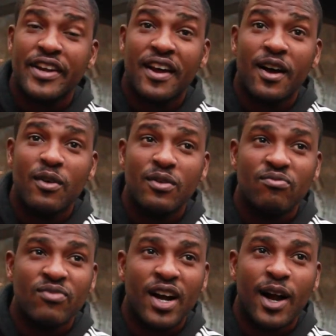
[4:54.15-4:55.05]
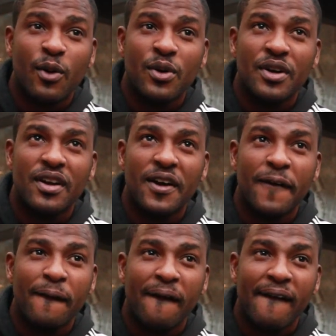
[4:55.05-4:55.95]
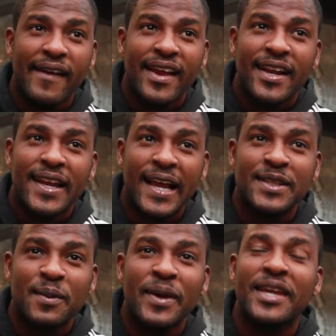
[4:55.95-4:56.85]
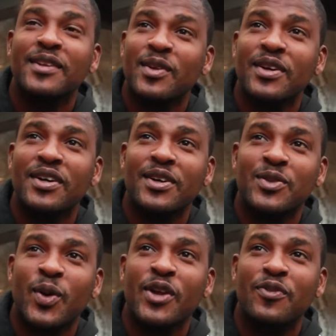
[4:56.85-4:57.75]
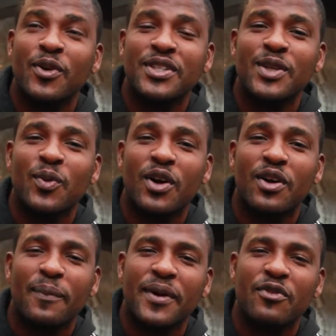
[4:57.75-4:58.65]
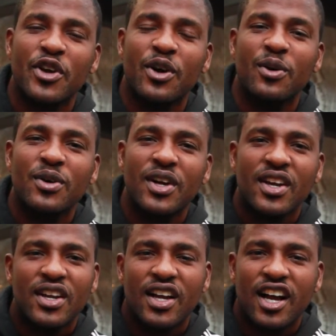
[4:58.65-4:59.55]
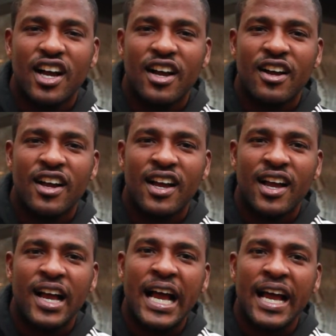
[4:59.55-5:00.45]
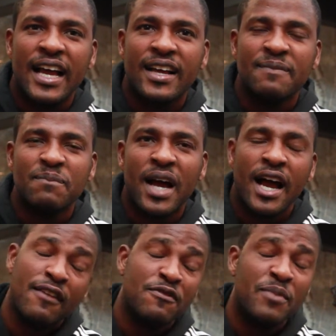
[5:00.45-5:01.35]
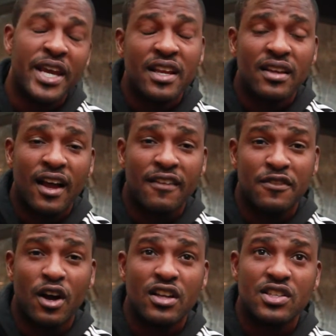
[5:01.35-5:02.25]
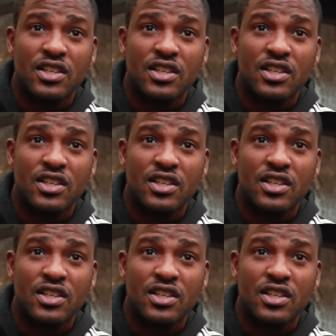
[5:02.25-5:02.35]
now, I would uh, like to make it to the 2014 World Cup in Rio. Uh, and I've made it. I've gone to